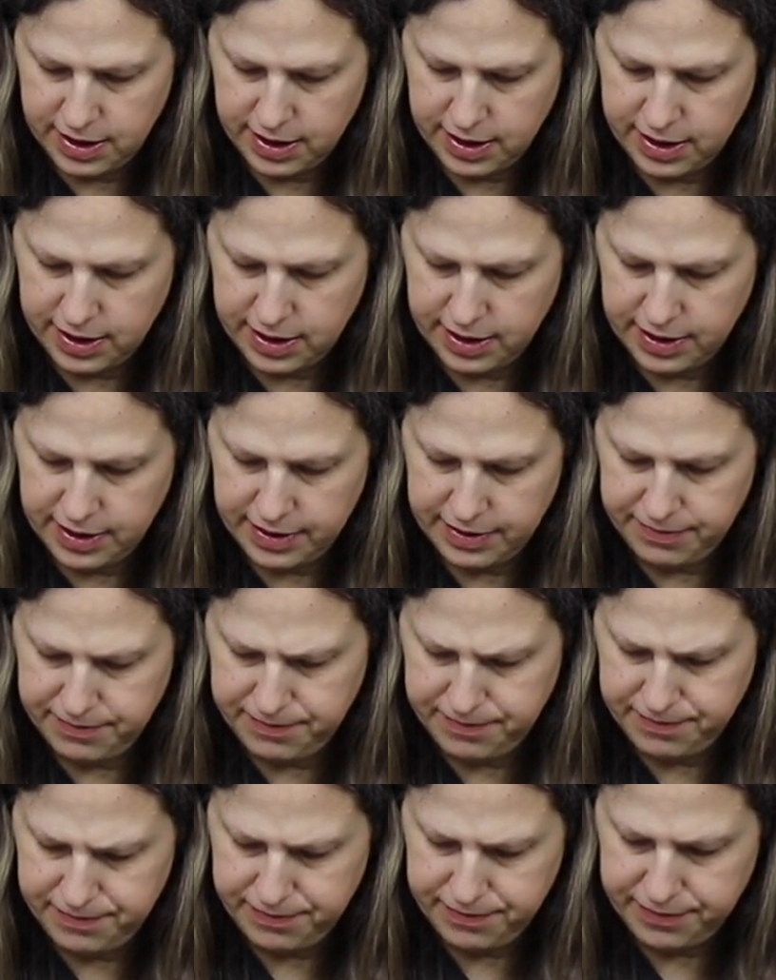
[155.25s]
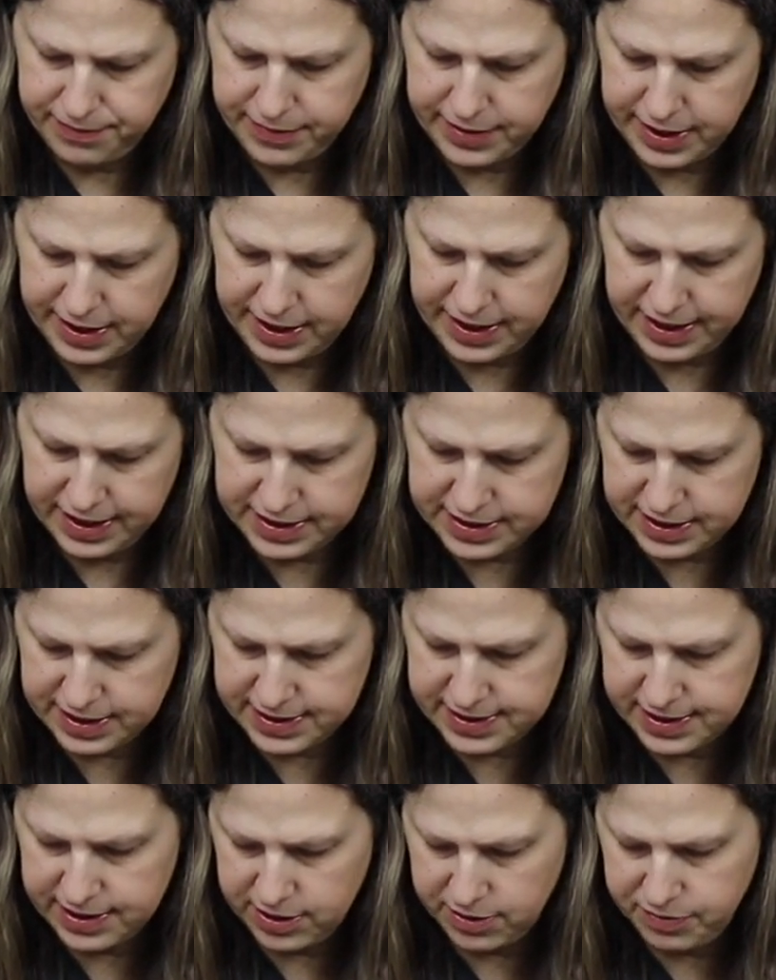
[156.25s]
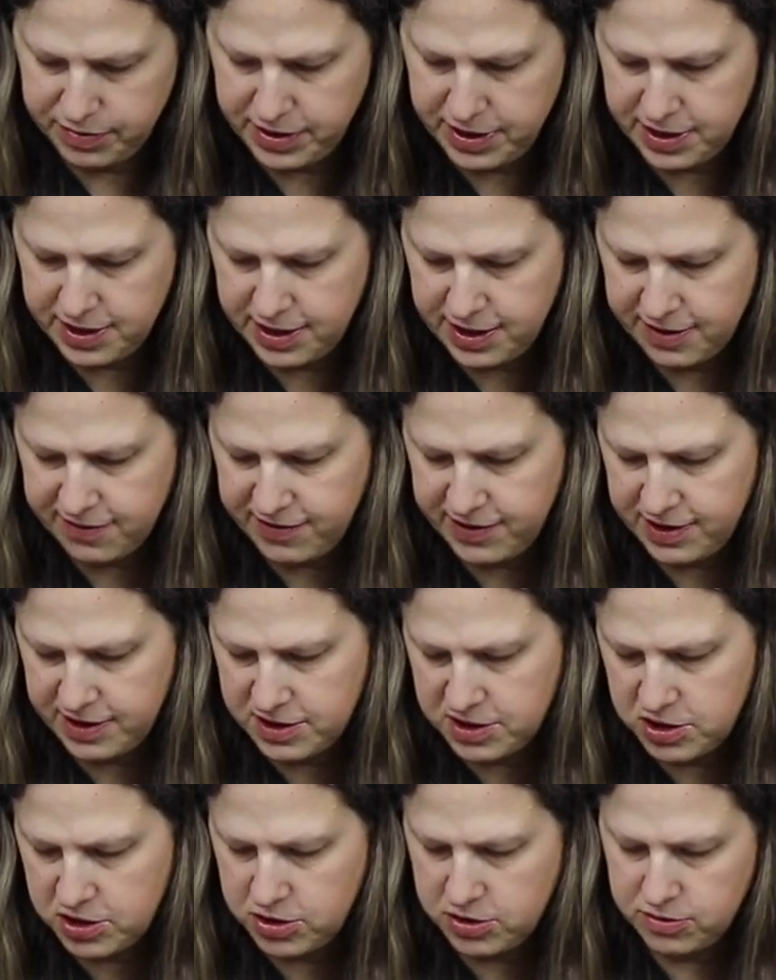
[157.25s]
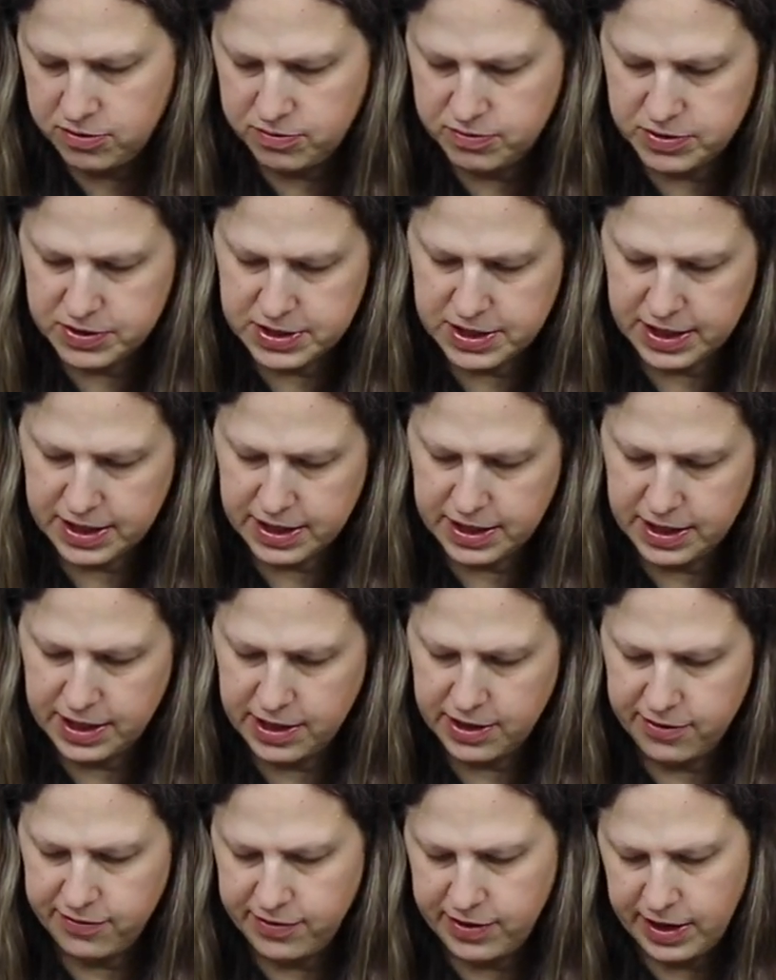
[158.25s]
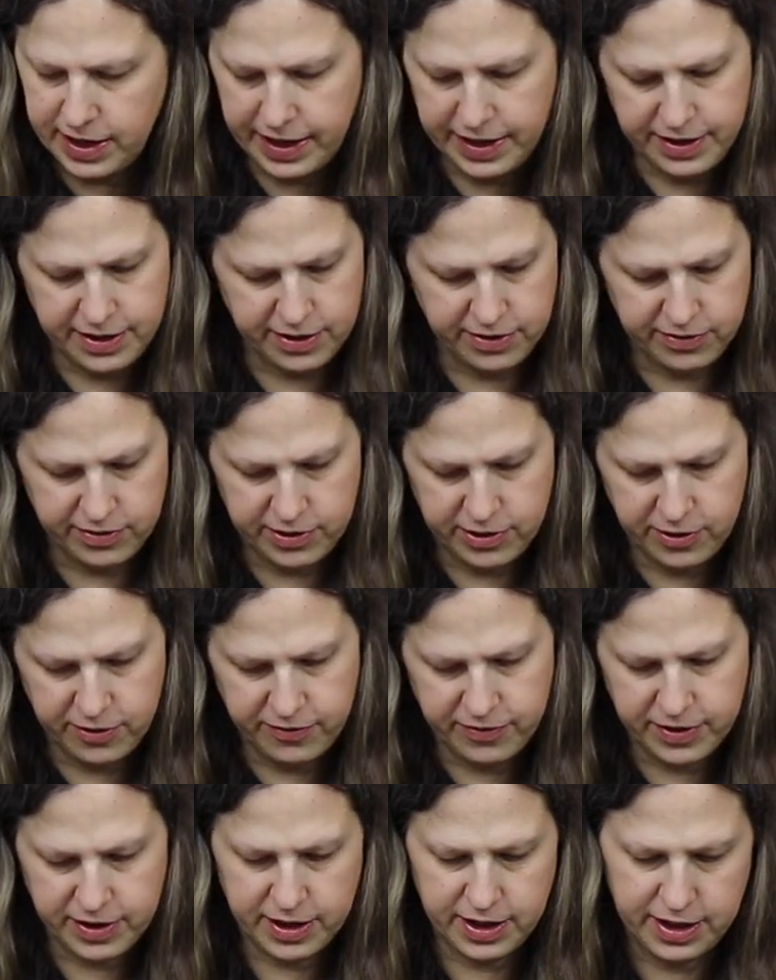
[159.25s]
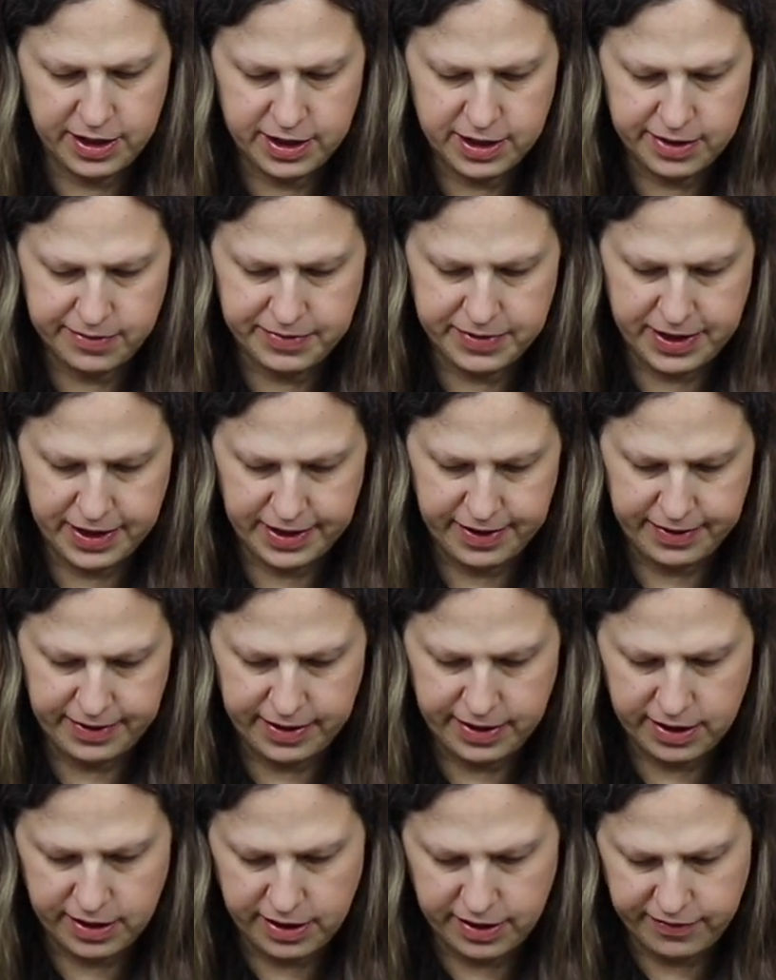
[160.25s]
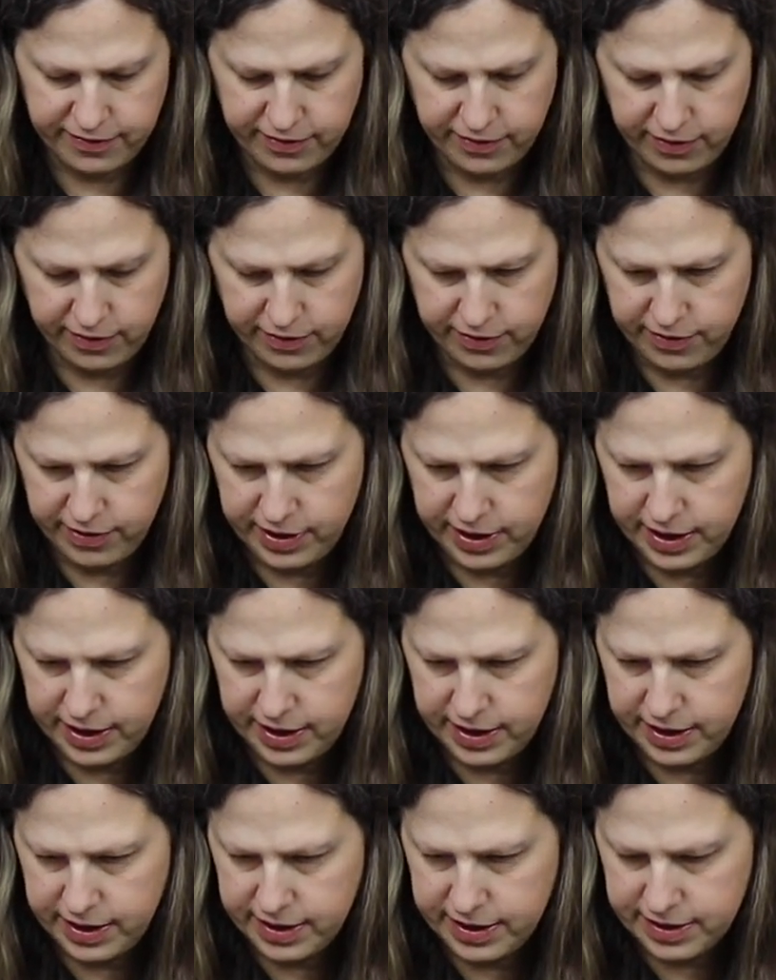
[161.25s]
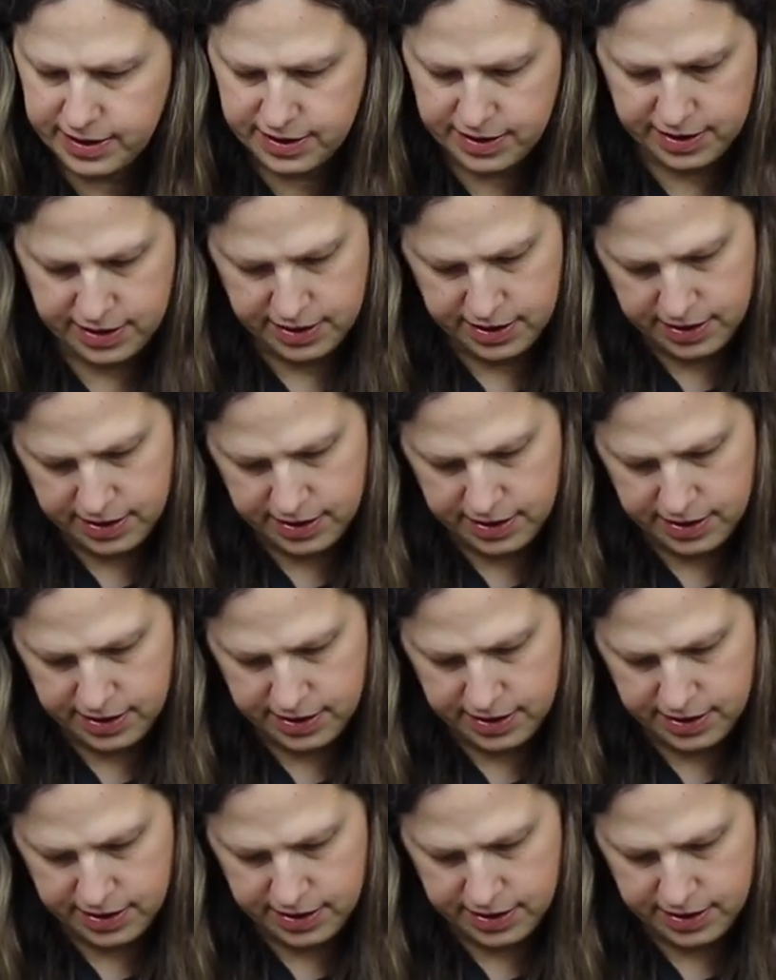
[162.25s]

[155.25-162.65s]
It has this little PTFE tube sticking out of it. I don't know if I'm going to end up taking that off or not.